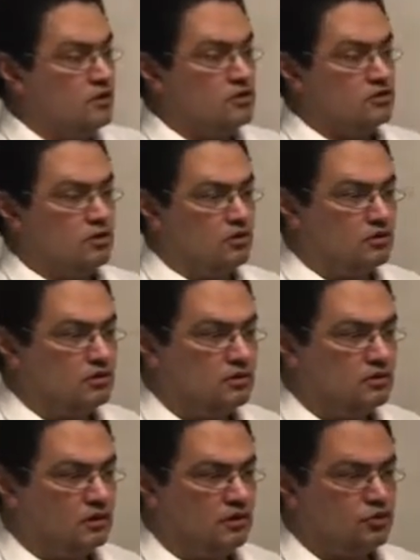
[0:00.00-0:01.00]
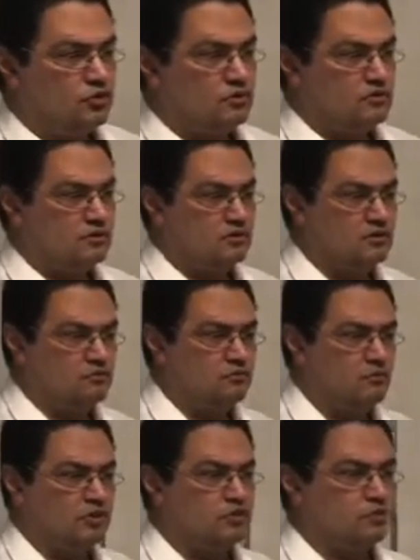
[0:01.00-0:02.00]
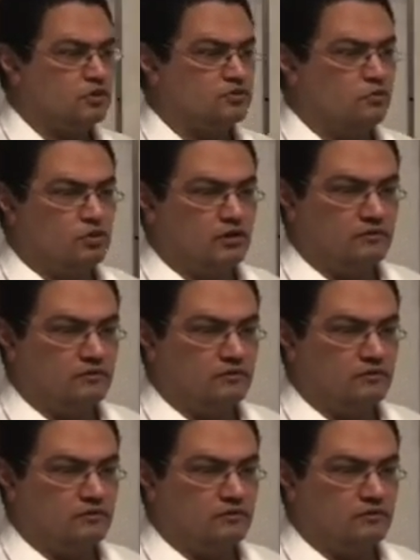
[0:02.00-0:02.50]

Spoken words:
So the ratio is much more